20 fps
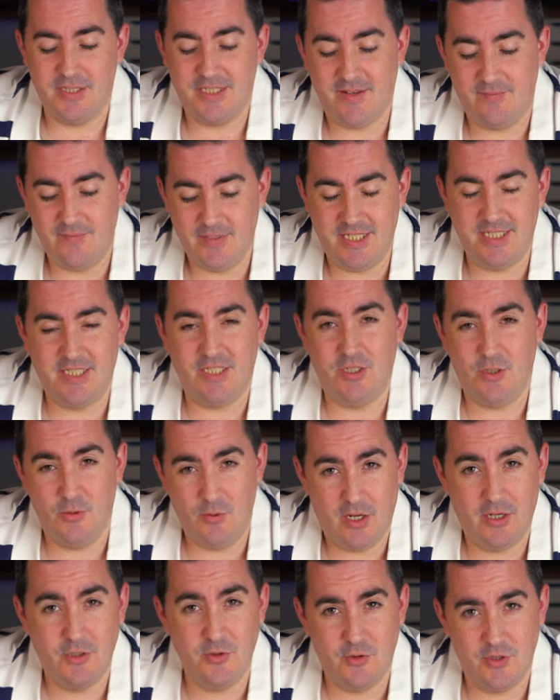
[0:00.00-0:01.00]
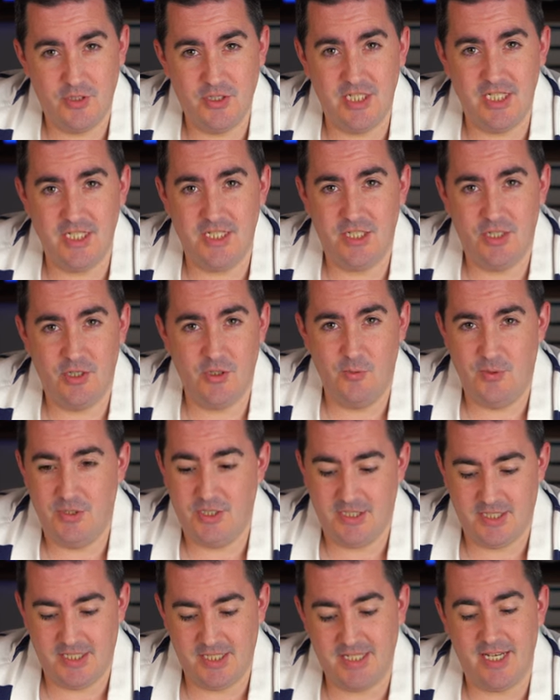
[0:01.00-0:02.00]
the 70-200 G2,
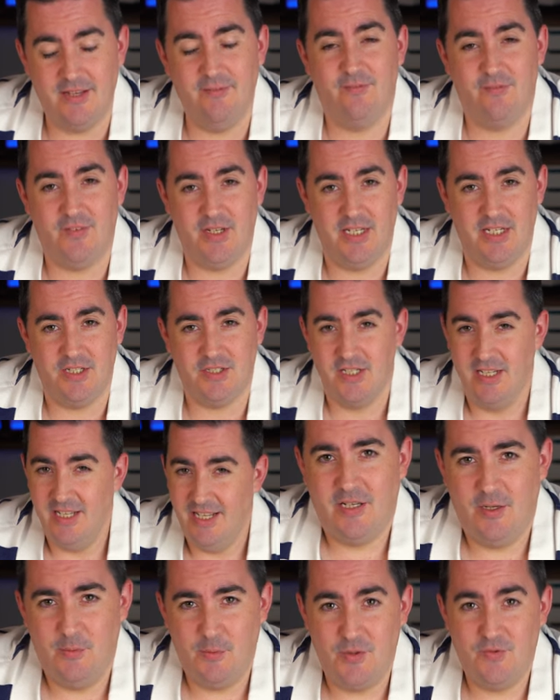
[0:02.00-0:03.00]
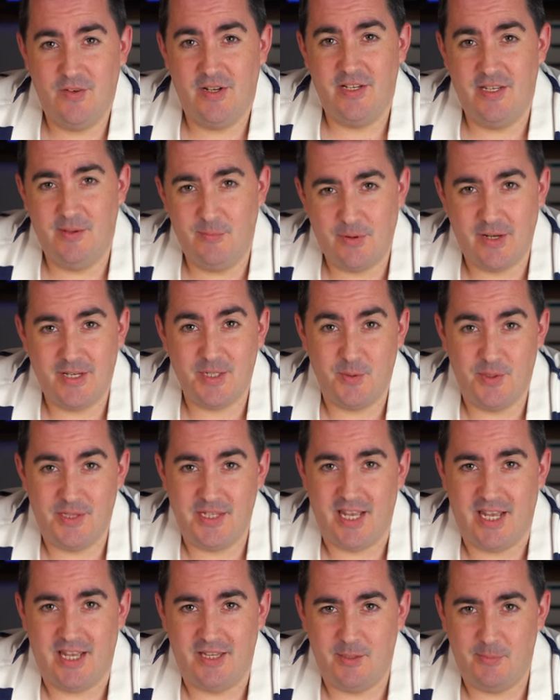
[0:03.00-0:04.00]
which is the same finish. I was very impressed with
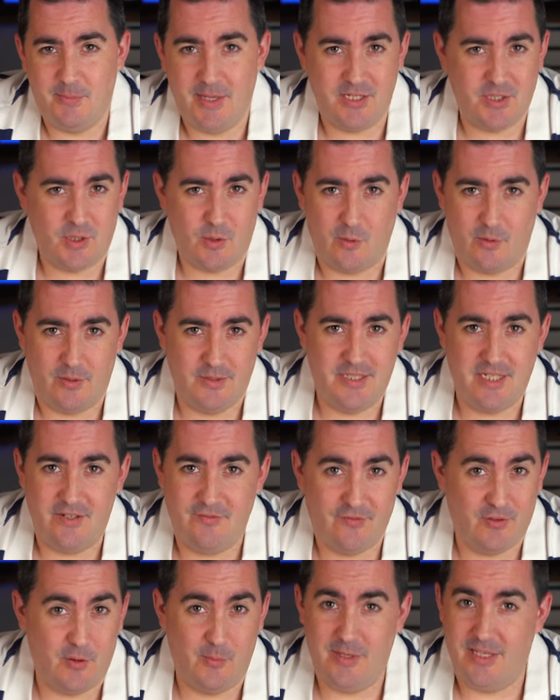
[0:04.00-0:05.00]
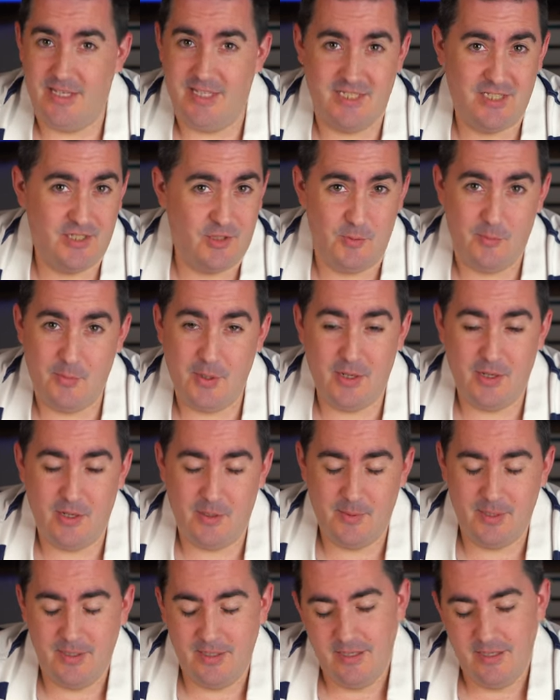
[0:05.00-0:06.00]
that, and the picture quality from it is superb.